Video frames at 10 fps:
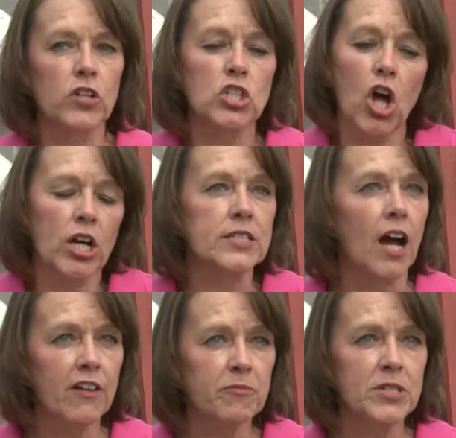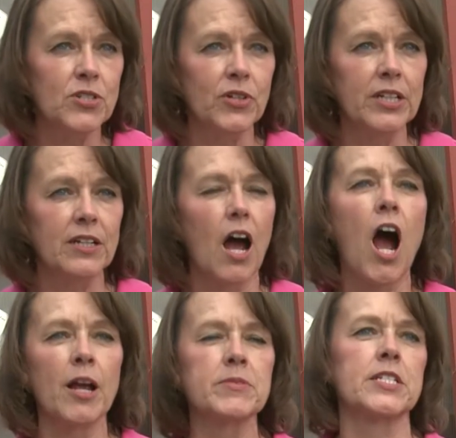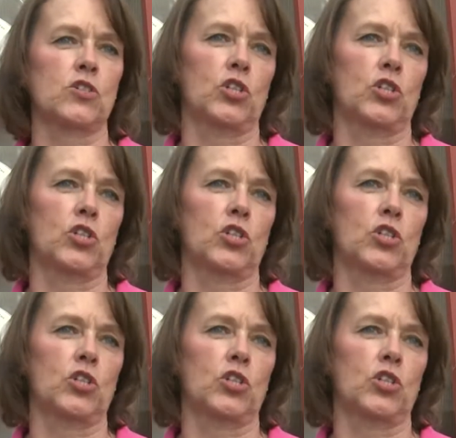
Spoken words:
as long as I've been doing it, I'm still